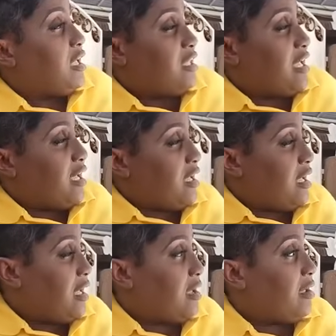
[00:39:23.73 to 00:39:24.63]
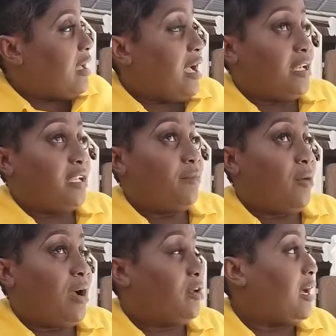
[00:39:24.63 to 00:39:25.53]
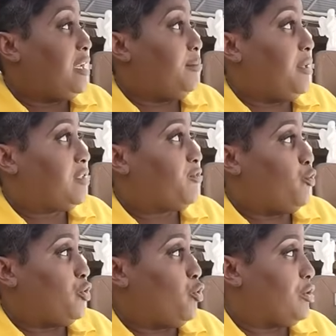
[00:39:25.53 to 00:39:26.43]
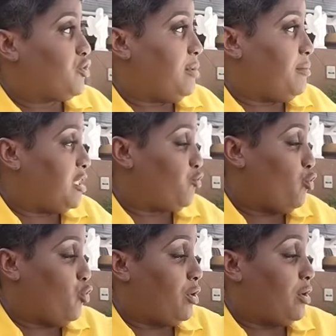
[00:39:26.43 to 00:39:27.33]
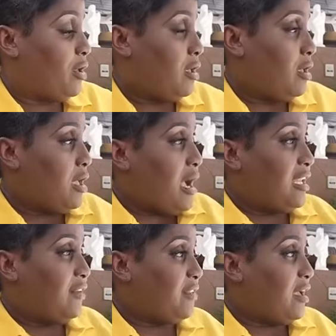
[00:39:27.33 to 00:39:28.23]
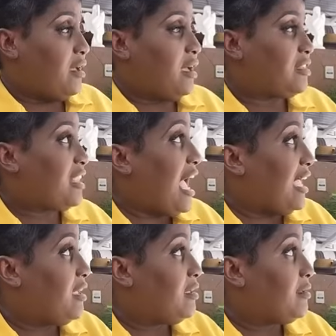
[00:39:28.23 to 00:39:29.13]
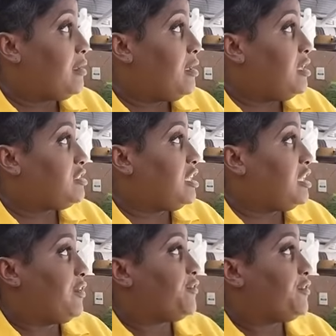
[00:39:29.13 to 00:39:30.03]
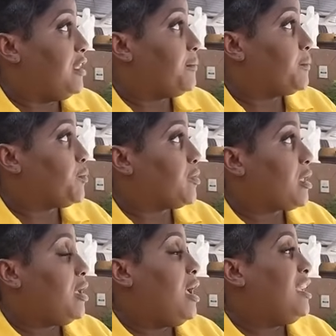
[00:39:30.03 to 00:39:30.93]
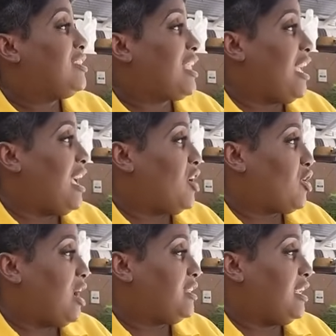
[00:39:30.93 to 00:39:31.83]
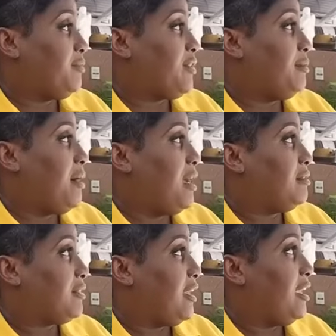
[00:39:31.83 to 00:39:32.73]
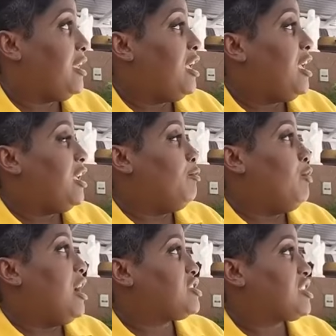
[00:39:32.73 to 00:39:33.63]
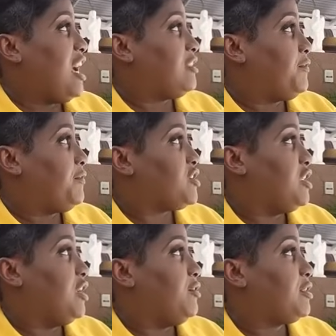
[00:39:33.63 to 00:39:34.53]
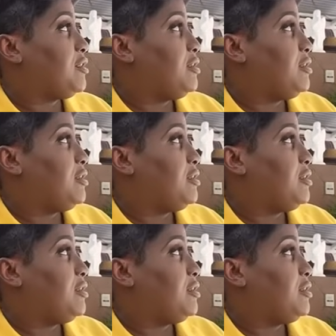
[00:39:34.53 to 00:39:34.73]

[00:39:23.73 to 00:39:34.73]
Yeah. And then no one and the mixed food. What to the mixed food? And the Thai $6.50. Thai and tell him for the man say you want shorty for sure.